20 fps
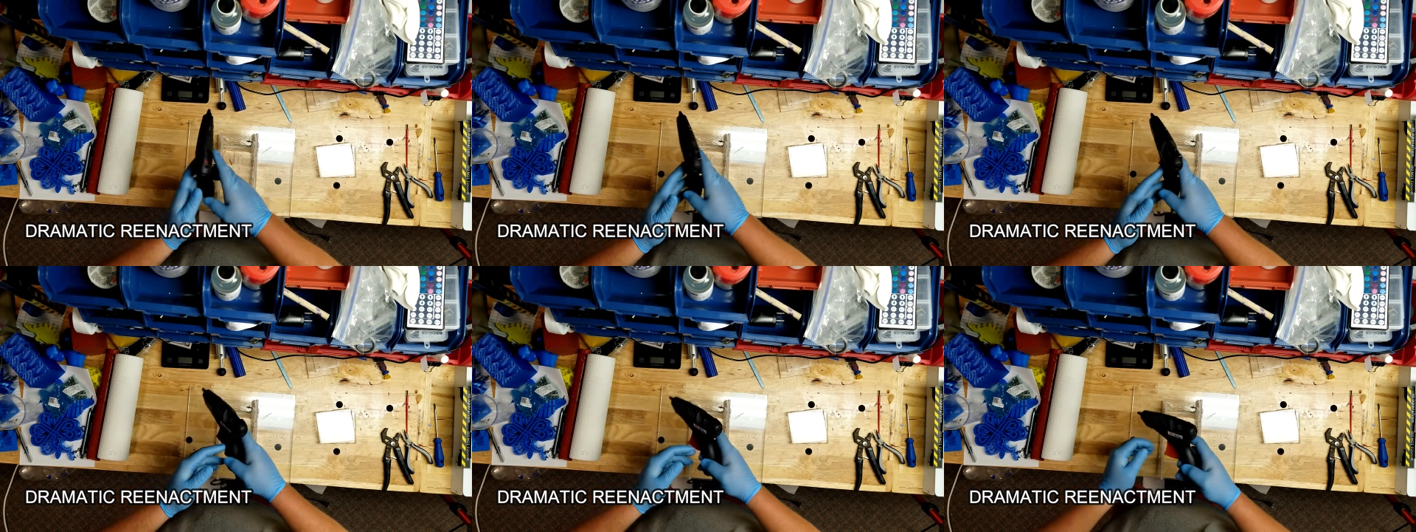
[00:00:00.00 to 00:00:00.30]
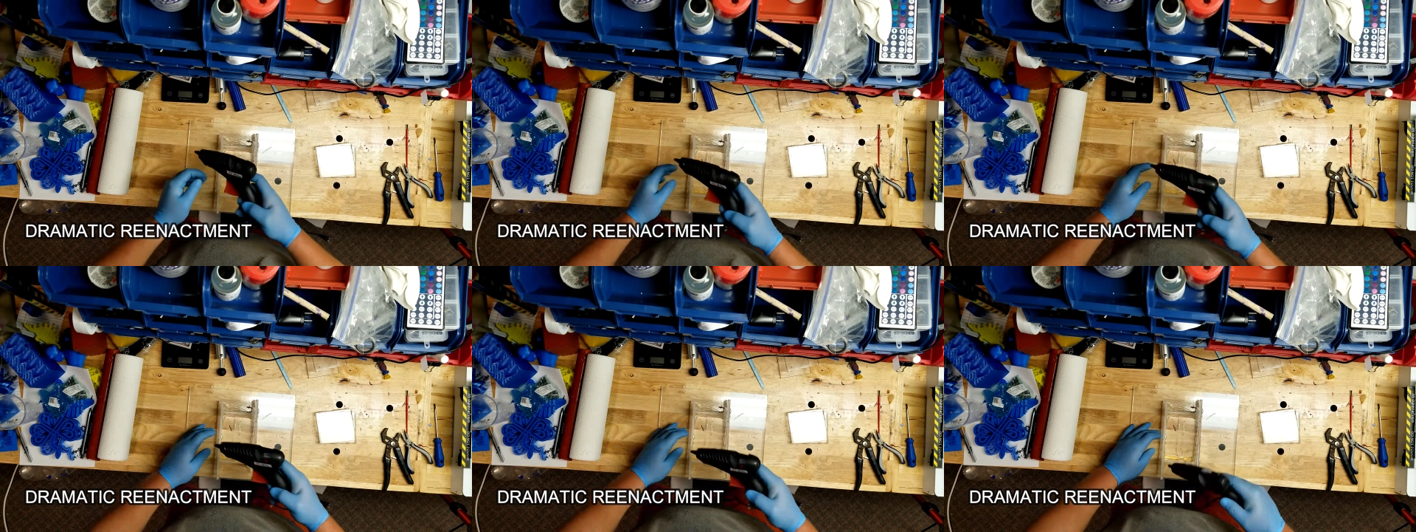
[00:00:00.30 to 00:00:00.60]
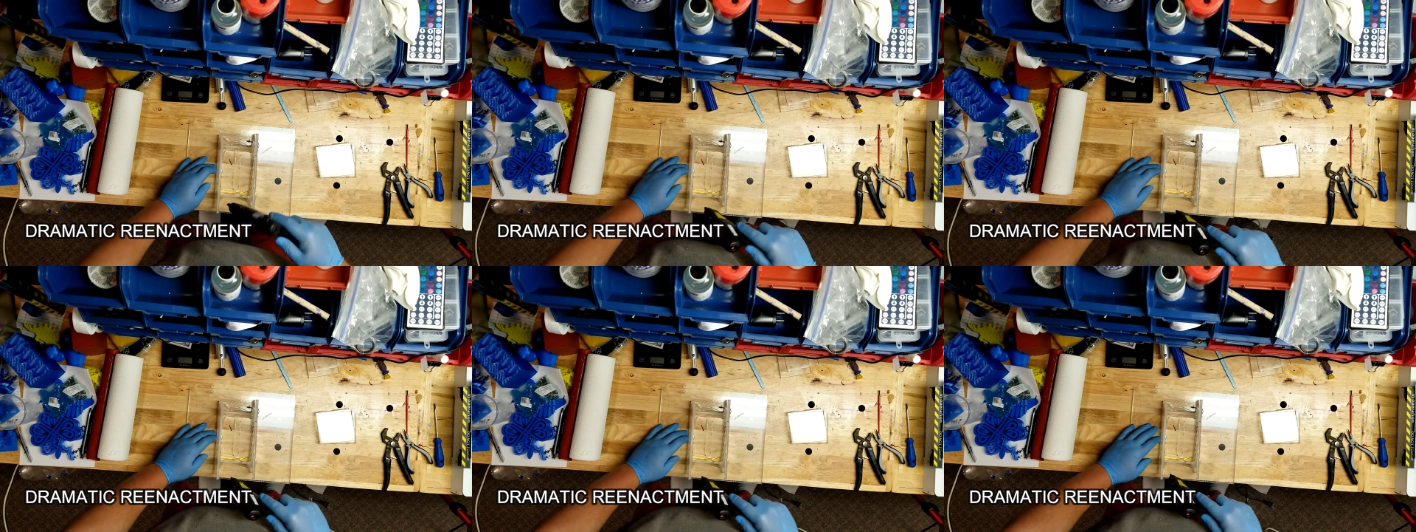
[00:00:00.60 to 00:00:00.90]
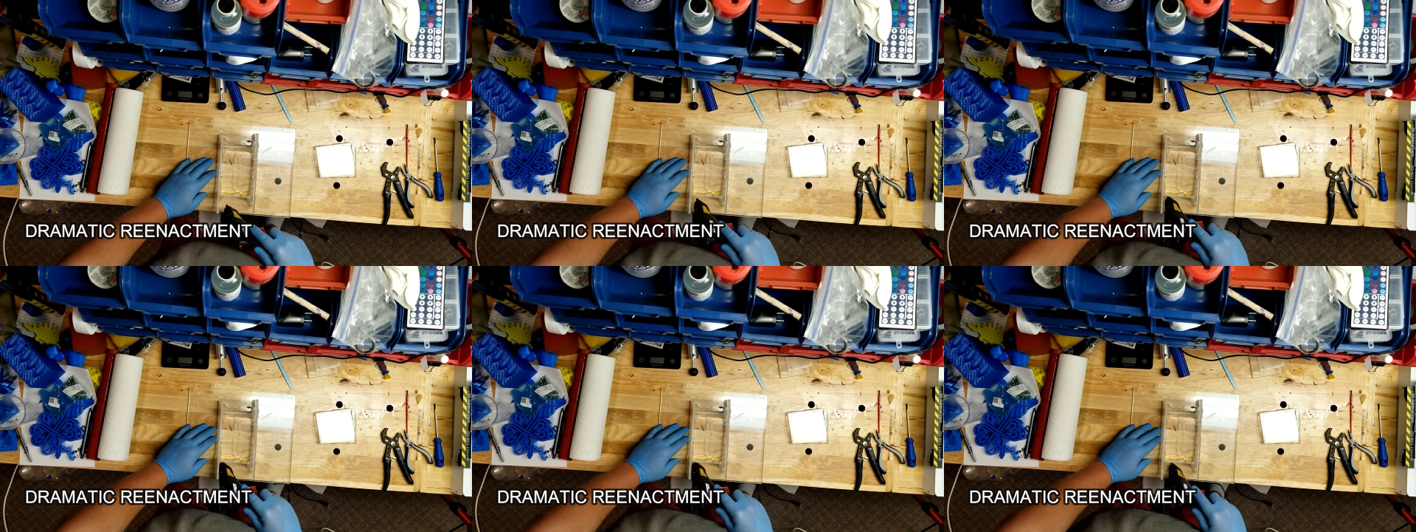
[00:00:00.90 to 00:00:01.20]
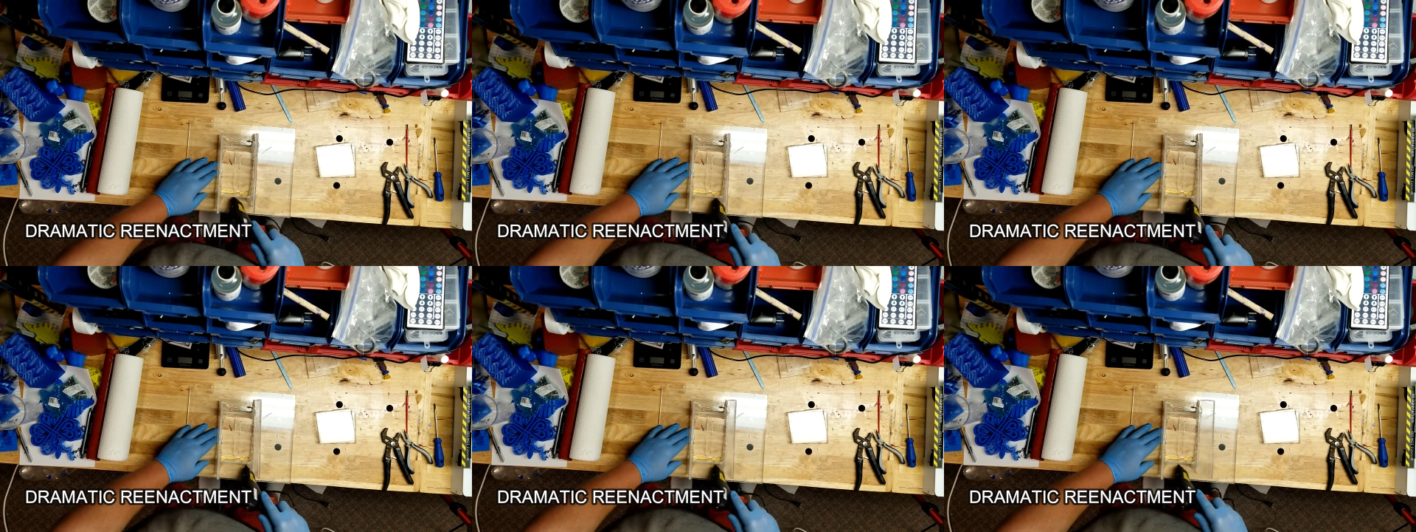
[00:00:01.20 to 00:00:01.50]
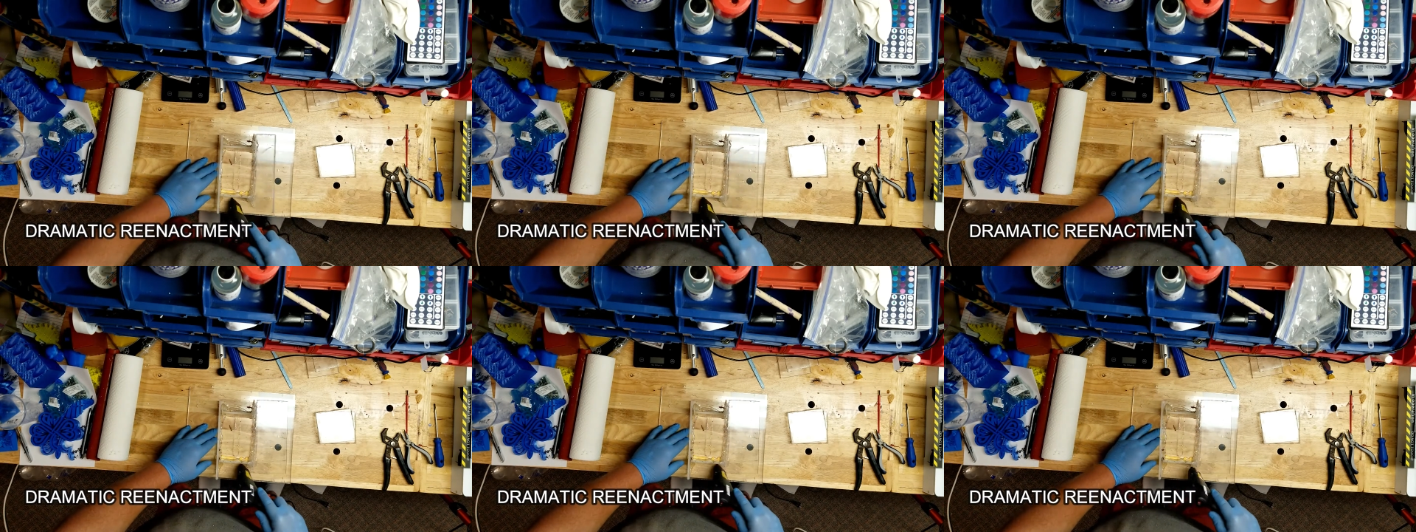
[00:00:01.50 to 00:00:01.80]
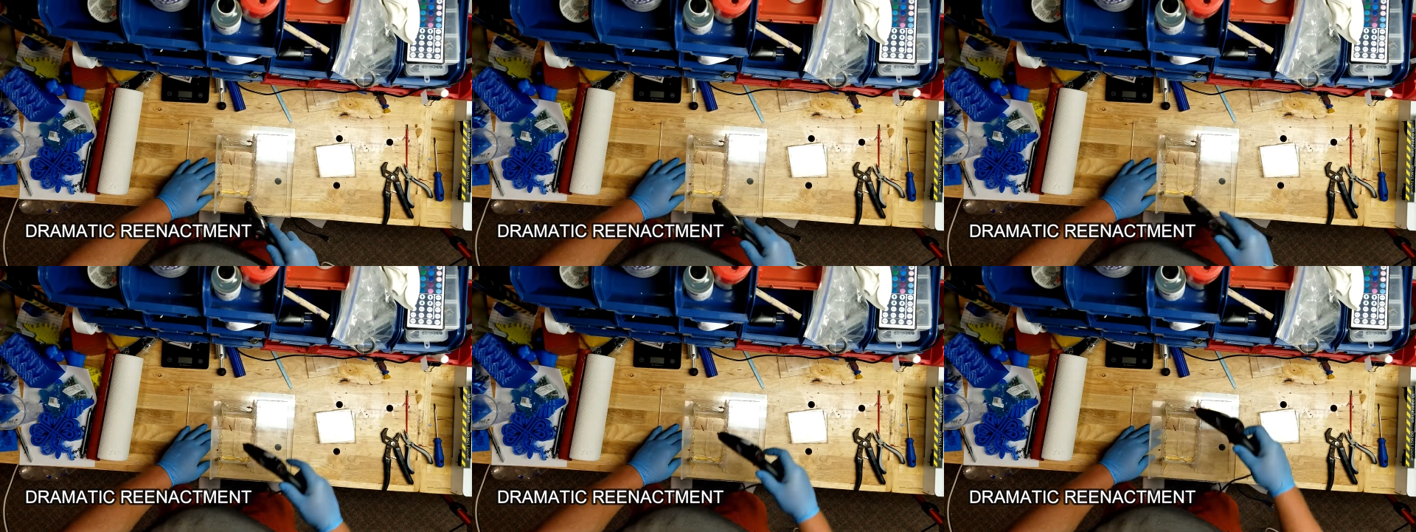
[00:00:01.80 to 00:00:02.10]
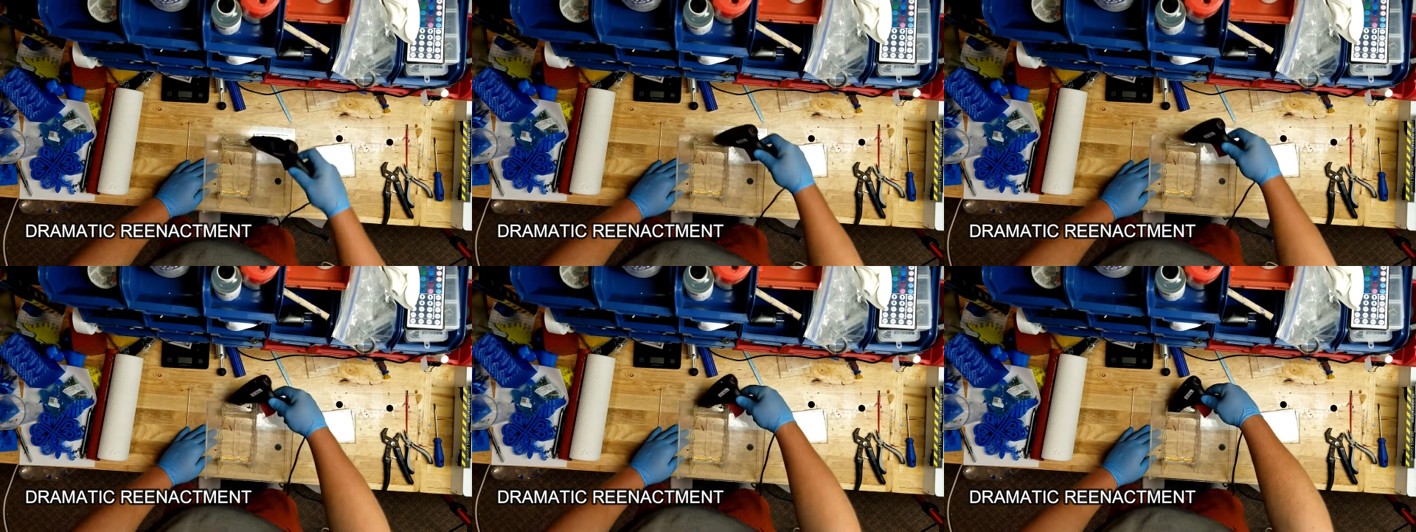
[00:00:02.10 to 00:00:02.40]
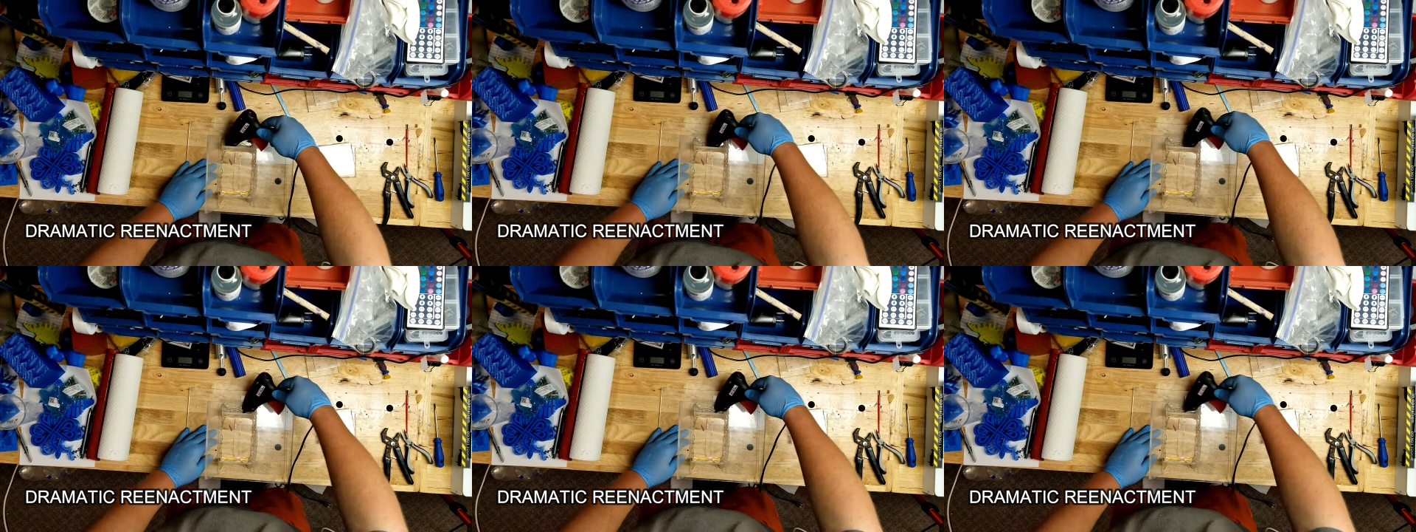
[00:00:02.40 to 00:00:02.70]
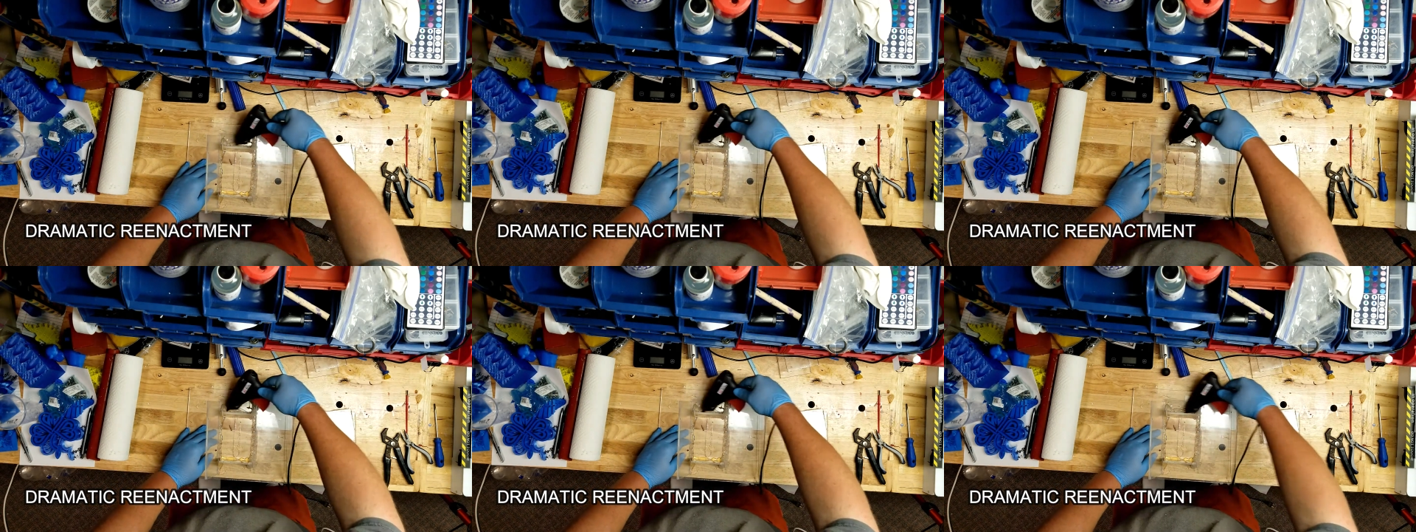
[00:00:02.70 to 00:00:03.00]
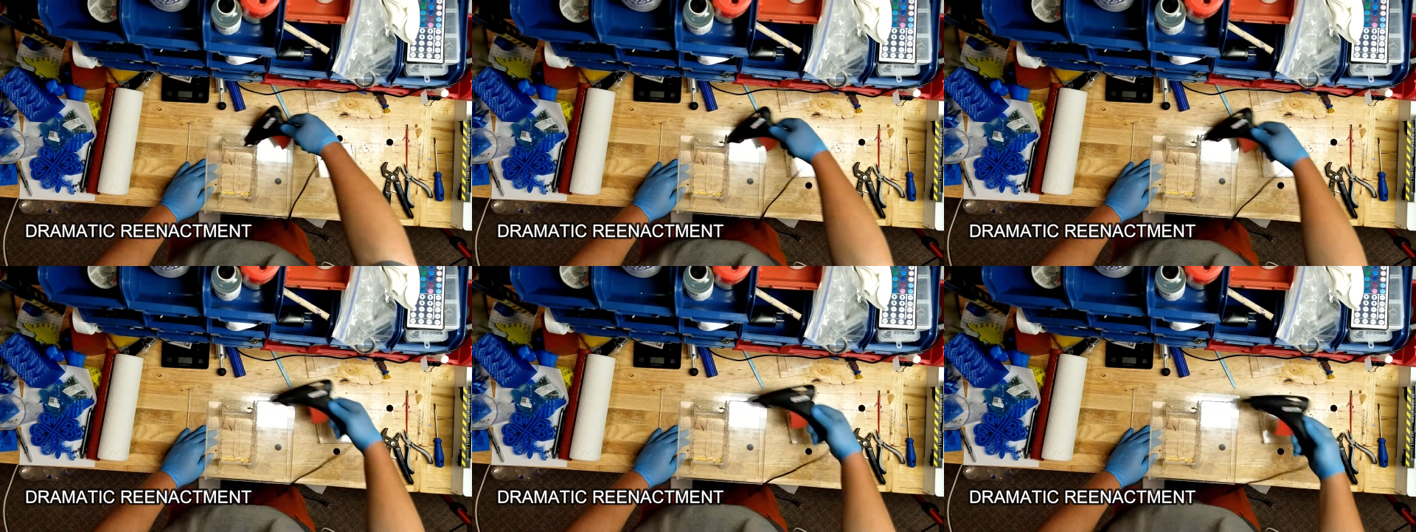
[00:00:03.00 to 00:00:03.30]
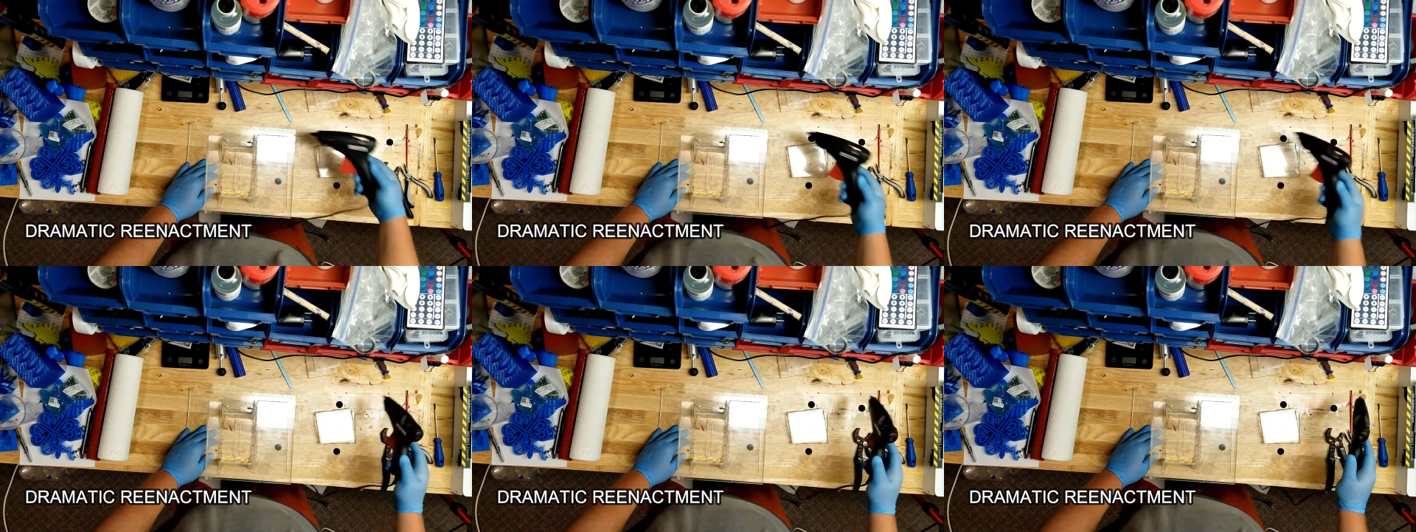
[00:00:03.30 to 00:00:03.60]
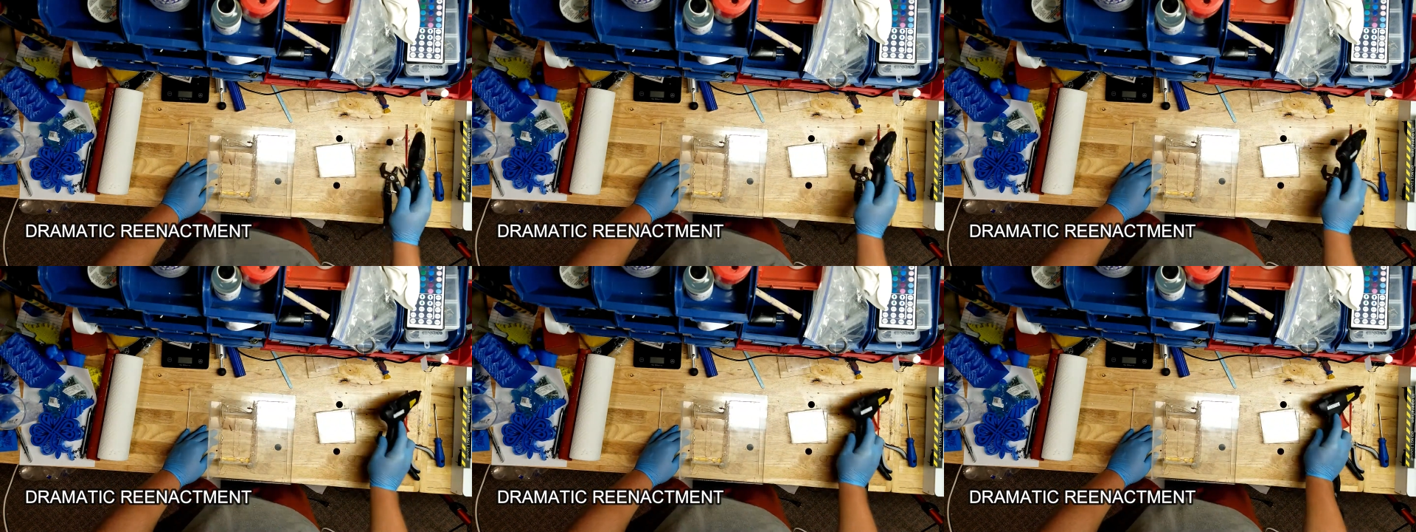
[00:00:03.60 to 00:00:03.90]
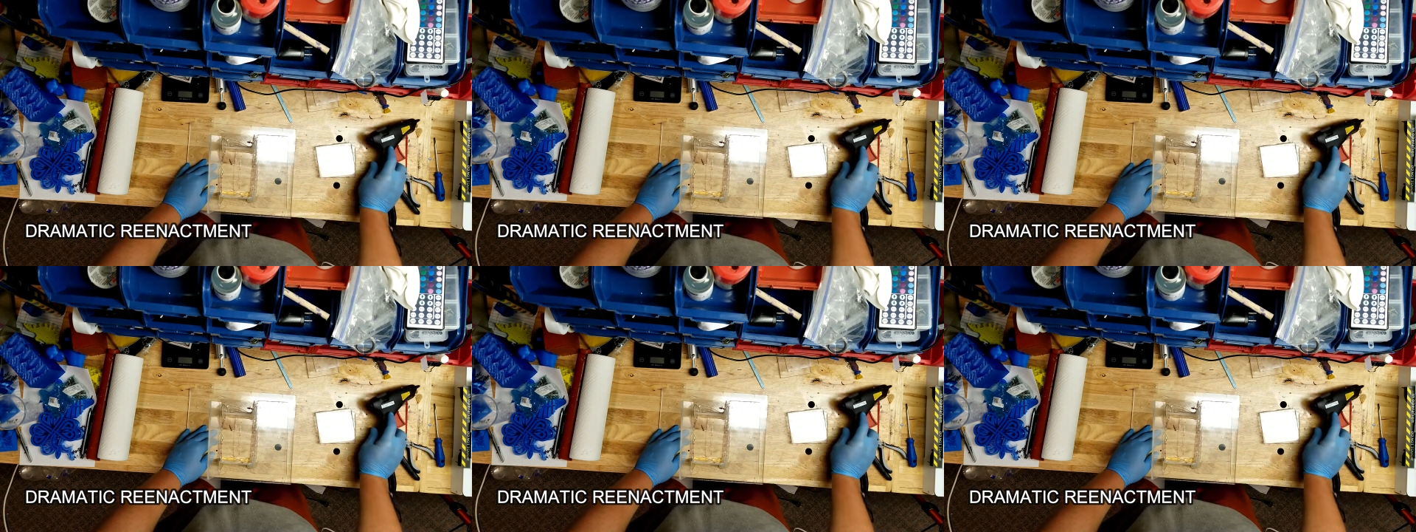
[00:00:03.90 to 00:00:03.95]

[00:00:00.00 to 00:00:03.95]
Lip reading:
No face is visible, so there are no lips to read.